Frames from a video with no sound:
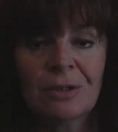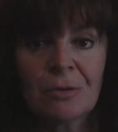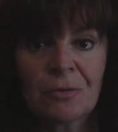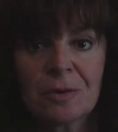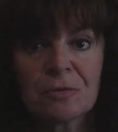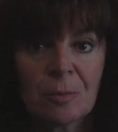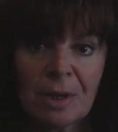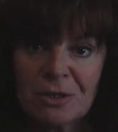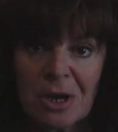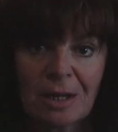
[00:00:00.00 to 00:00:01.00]
friends from
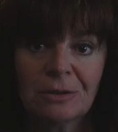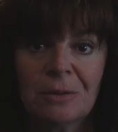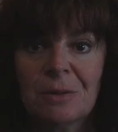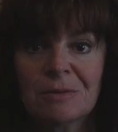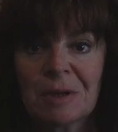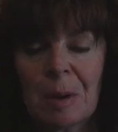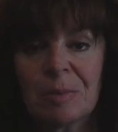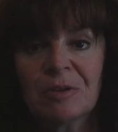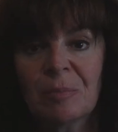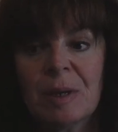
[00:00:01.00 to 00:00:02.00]
my childhood. There's a
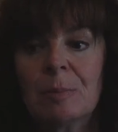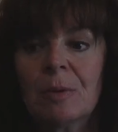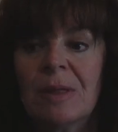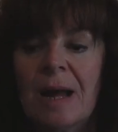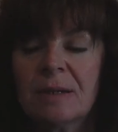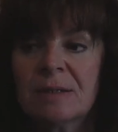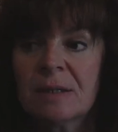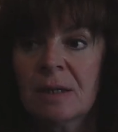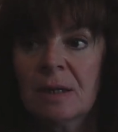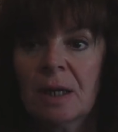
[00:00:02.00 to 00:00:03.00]
couple of people that
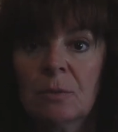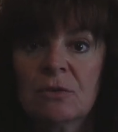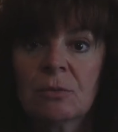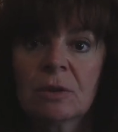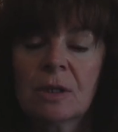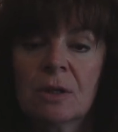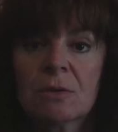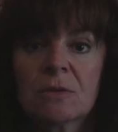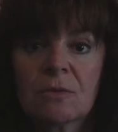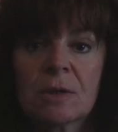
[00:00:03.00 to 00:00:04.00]
I was really
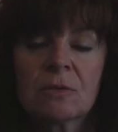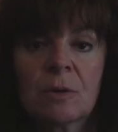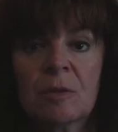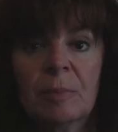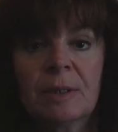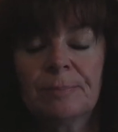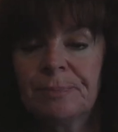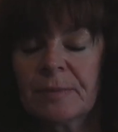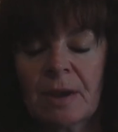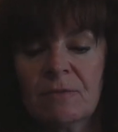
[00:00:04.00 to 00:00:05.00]
close friends with, but
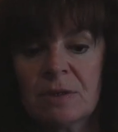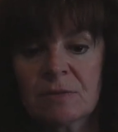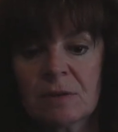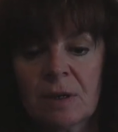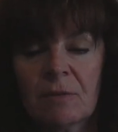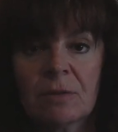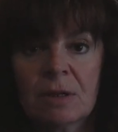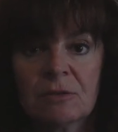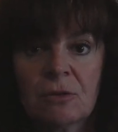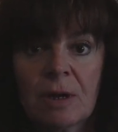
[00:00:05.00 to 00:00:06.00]
obviously I've
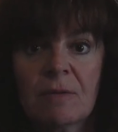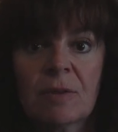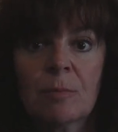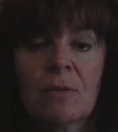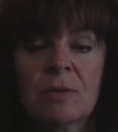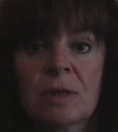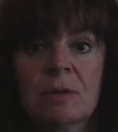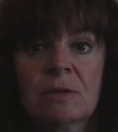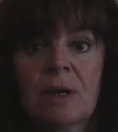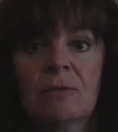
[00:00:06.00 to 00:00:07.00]
lost track of them over the
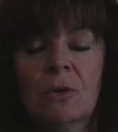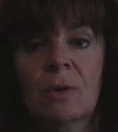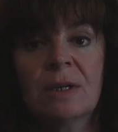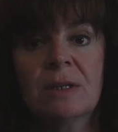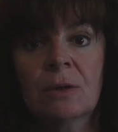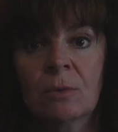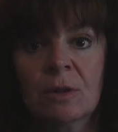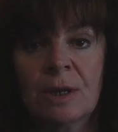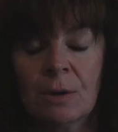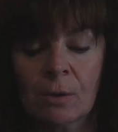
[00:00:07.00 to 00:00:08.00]
years. I have no idea
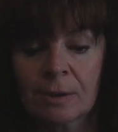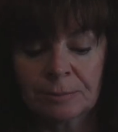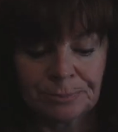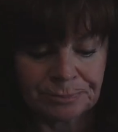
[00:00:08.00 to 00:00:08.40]
where they are